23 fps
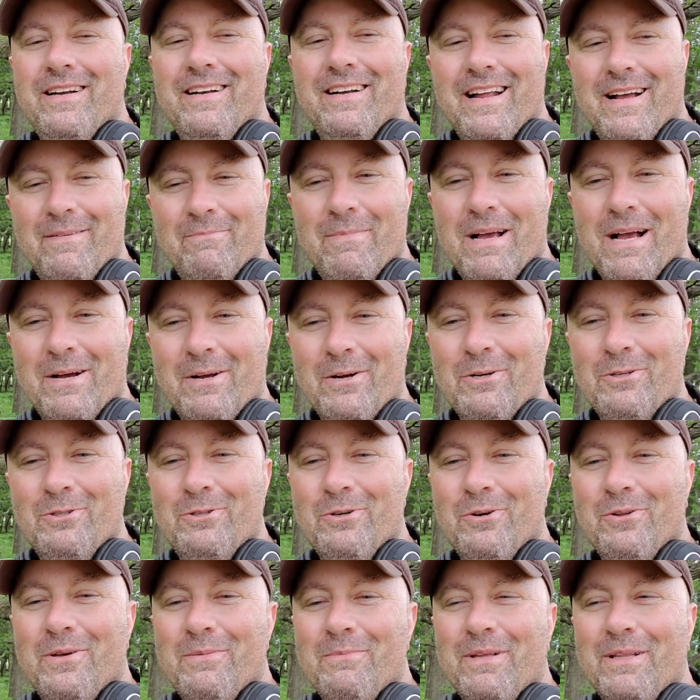and I'm not going to
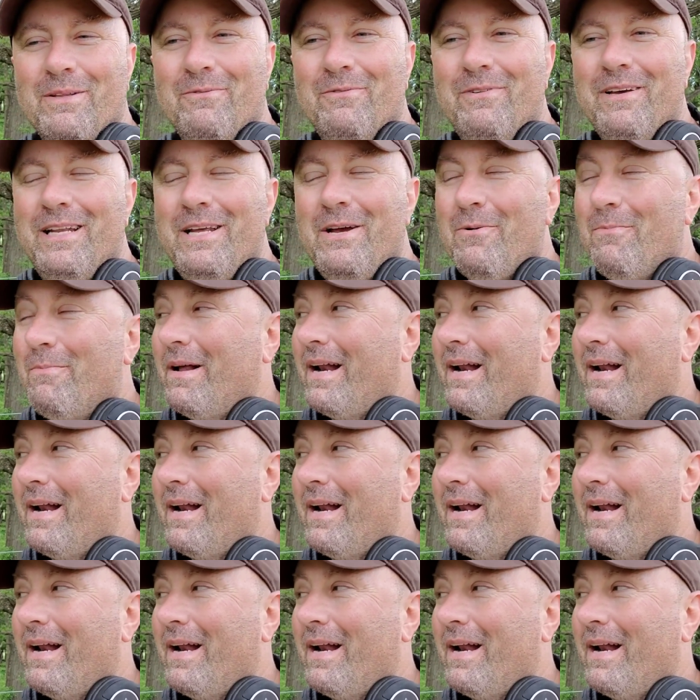show them in the video,